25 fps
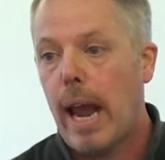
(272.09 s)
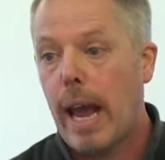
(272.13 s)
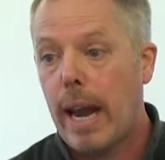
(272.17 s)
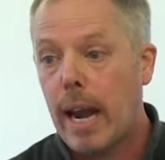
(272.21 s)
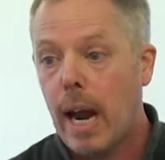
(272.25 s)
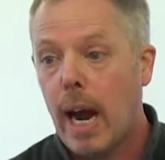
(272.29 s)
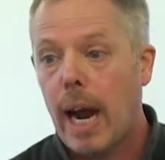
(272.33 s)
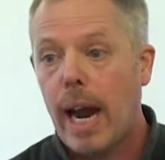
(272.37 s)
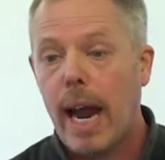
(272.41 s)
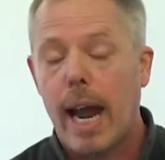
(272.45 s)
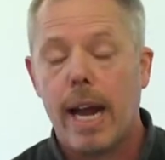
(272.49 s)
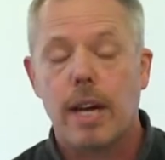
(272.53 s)

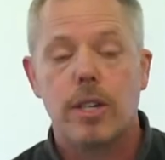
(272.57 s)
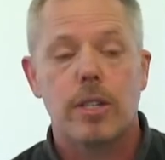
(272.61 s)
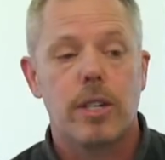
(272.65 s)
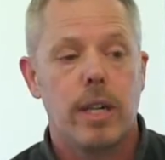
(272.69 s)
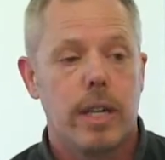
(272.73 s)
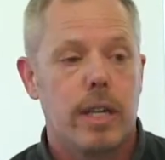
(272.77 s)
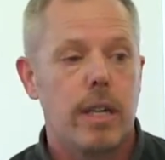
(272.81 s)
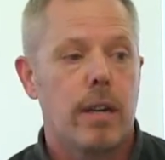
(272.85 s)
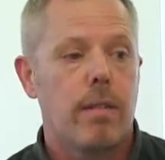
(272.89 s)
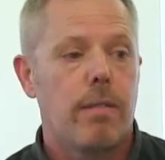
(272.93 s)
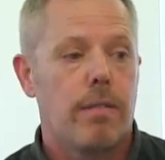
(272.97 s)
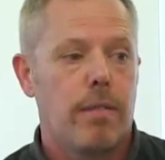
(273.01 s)
And I
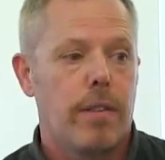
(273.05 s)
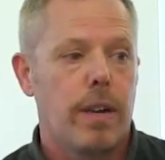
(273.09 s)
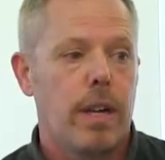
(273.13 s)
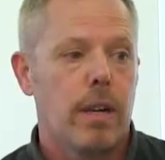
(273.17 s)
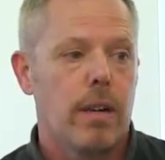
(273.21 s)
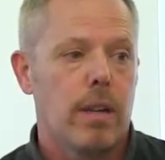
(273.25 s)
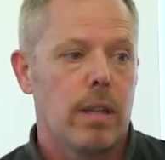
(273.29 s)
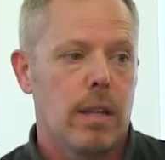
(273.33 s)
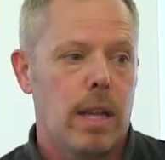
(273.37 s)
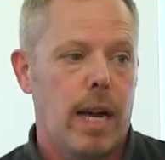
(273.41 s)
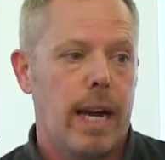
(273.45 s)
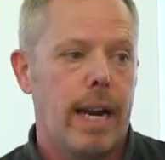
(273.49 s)
actually did
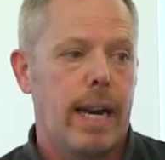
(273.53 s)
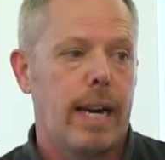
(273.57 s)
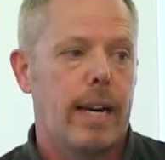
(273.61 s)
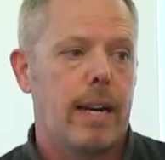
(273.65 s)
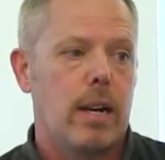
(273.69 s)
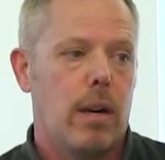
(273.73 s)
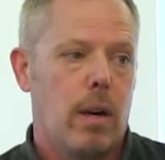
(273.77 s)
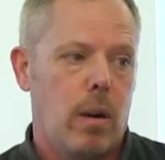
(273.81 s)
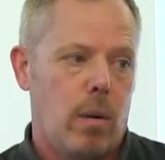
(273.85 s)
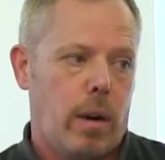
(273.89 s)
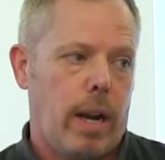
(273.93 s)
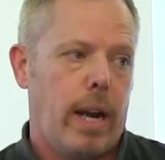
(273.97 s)
feel
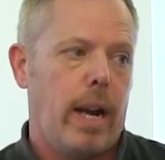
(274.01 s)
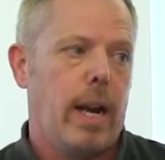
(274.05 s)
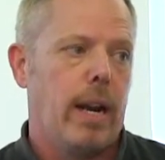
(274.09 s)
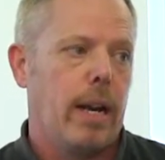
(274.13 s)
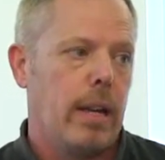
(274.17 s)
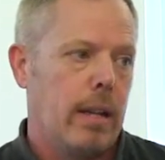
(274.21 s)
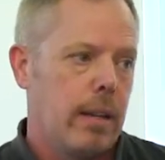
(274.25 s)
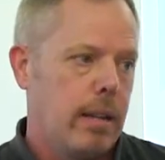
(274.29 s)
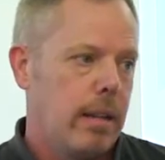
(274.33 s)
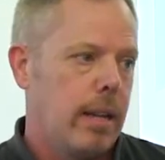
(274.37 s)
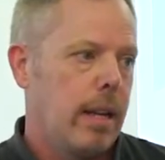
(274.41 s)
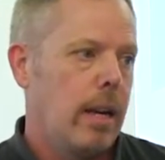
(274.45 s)
like,
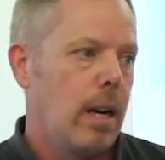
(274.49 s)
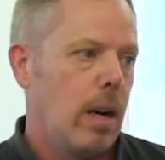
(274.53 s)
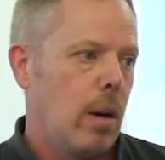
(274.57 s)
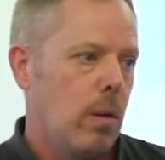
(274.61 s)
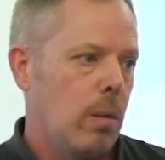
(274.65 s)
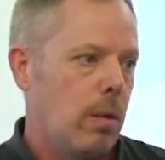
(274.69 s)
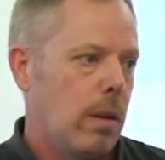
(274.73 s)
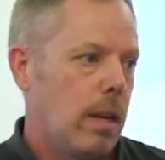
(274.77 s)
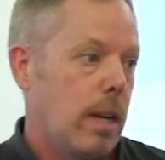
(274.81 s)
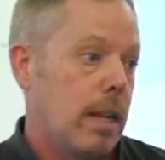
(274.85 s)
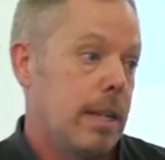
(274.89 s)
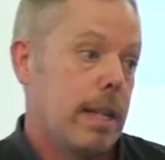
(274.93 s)
okay, you
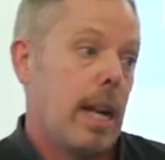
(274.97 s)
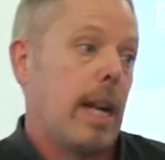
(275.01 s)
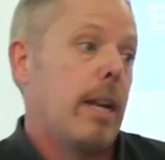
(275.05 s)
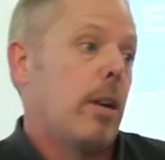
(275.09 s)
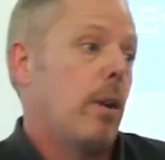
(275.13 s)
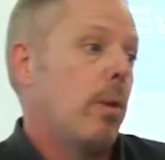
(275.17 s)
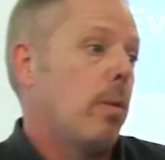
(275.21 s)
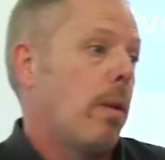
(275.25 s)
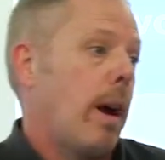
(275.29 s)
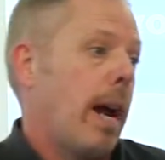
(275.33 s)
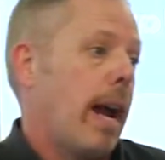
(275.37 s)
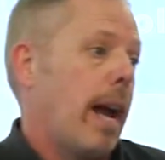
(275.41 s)
know, because I
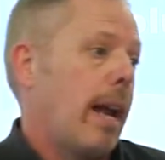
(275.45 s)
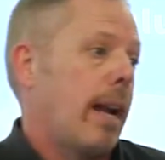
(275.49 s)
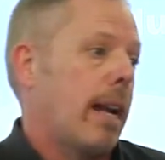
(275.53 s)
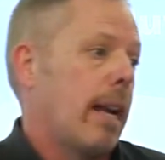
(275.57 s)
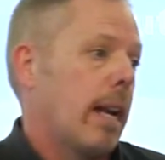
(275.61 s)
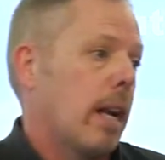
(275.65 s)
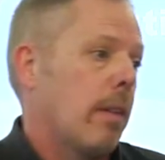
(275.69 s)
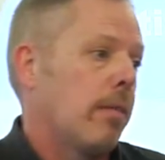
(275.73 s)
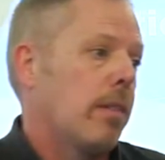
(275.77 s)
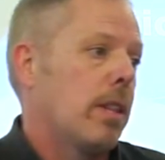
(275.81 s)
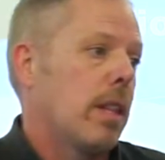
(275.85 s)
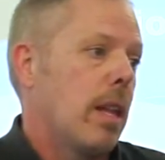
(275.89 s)
knew I
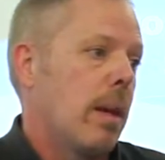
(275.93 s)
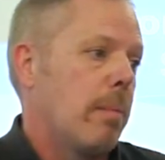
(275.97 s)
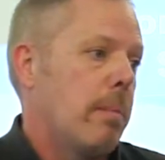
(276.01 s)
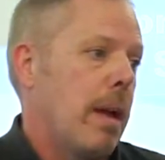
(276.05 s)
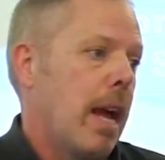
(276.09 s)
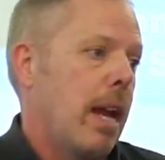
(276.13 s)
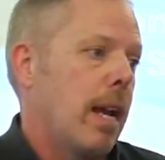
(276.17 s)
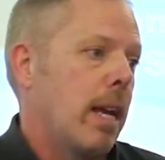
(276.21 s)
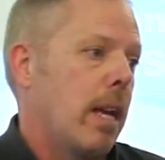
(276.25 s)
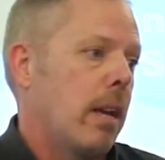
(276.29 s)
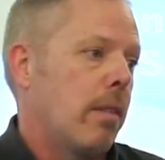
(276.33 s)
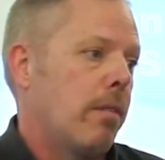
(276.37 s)
hadn't given them
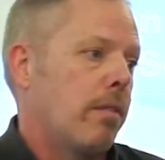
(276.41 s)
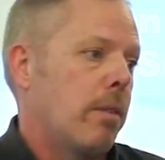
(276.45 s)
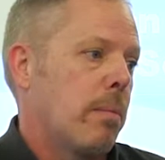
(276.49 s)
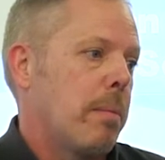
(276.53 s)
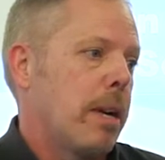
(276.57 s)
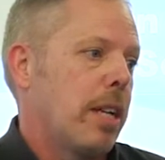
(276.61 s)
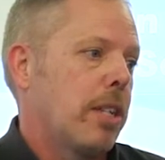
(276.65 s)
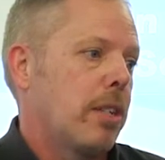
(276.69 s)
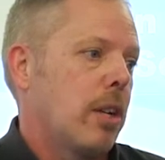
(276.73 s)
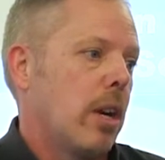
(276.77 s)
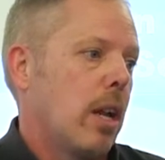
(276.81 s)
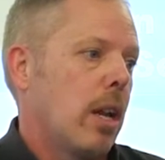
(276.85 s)
any
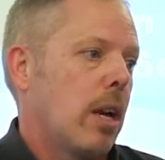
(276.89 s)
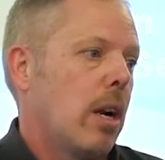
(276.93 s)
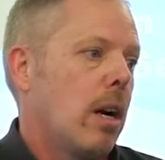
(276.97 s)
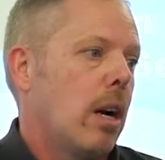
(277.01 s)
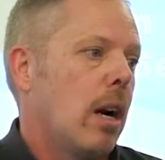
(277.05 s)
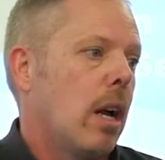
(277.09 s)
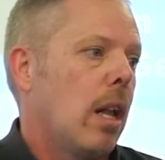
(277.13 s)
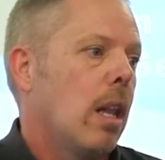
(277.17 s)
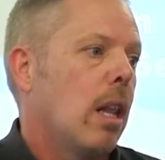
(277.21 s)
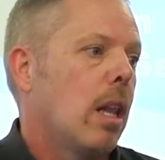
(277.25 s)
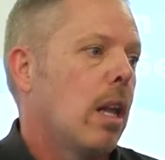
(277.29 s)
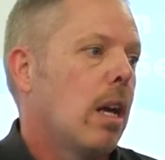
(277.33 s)
information at
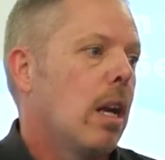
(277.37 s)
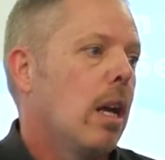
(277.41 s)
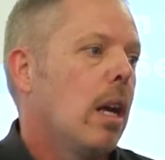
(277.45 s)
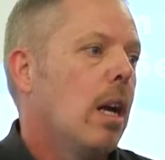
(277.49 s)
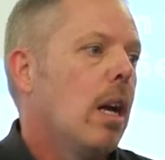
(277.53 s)
all.